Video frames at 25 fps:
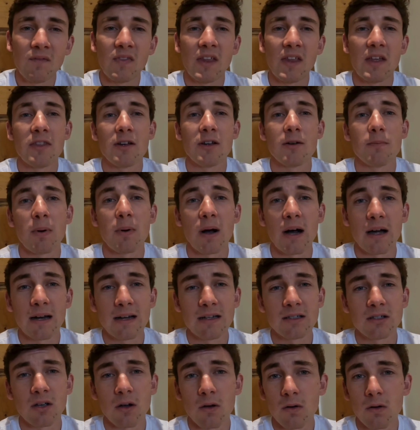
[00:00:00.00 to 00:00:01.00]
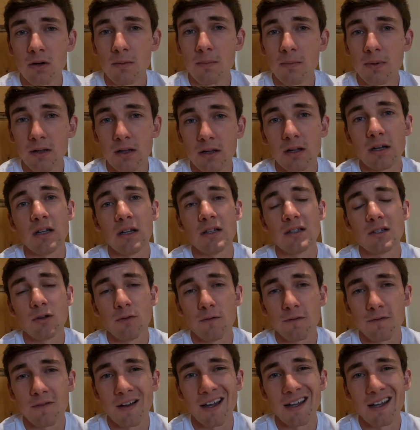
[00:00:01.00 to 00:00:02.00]
and their body's own ability to
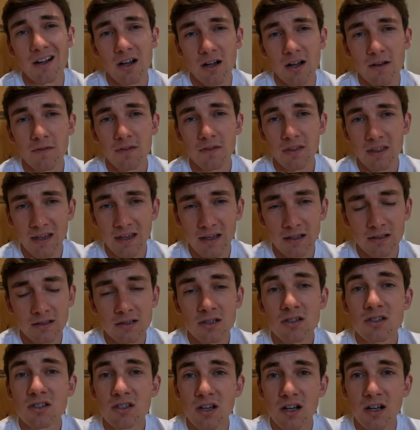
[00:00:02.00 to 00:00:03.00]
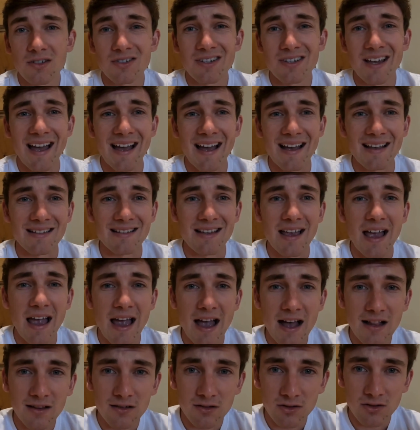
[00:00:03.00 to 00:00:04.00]
fight off things such as
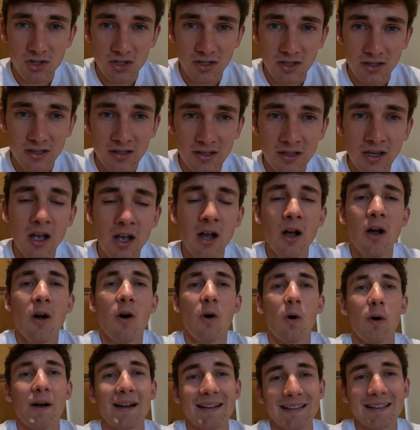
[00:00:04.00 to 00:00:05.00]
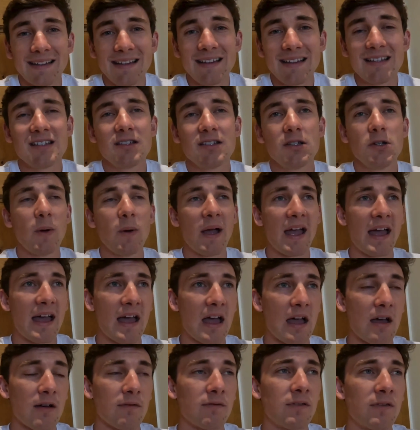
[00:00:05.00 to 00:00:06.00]
allergies, or at least to
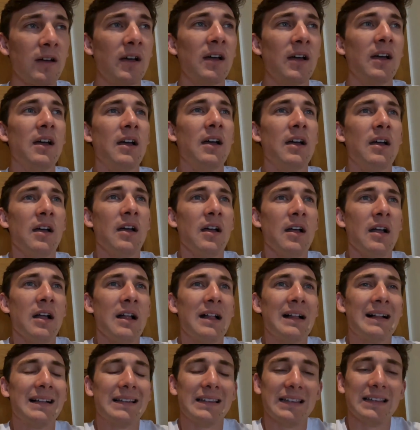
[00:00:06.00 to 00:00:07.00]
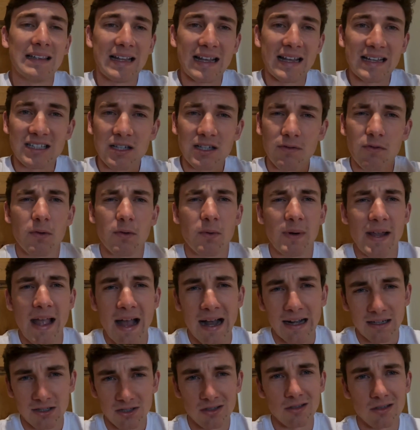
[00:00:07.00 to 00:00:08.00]
have less of a
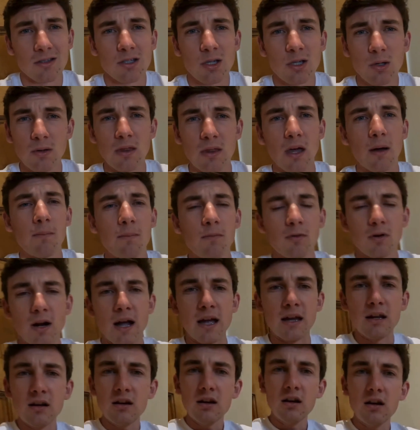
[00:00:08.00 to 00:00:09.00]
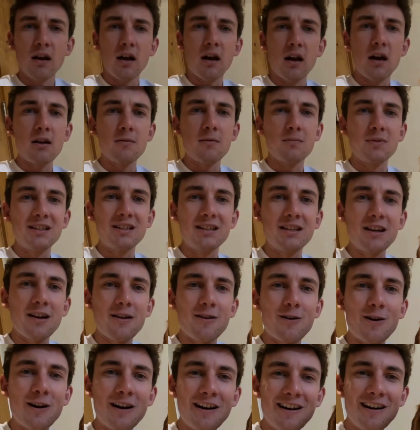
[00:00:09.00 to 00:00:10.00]
reaction to them, right?
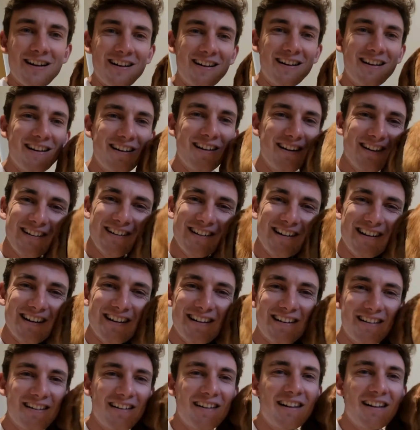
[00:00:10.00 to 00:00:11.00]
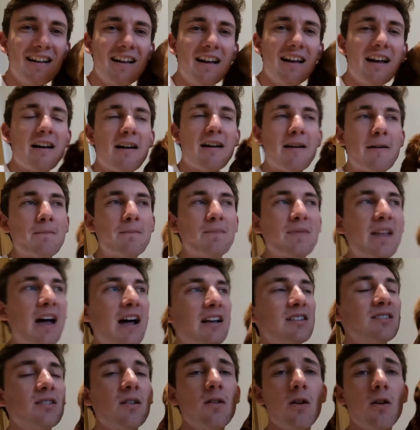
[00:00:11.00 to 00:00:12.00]
So
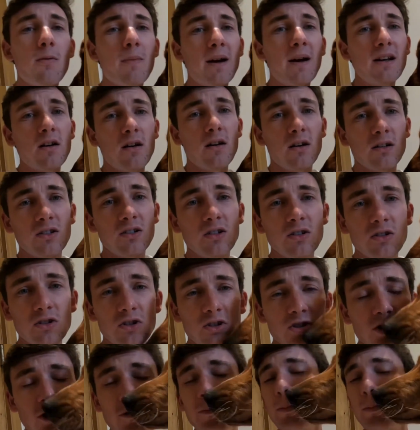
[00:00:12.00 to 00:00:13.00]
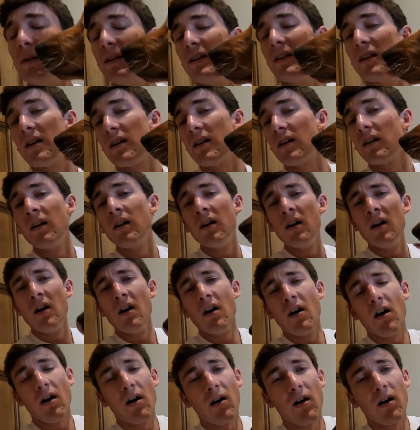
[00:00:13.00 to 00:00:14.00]
I start all my dogs super young
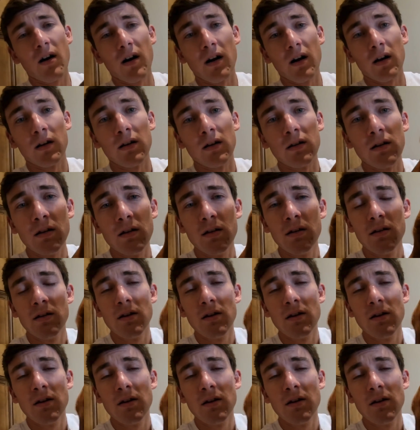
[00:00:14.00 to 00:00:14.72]
on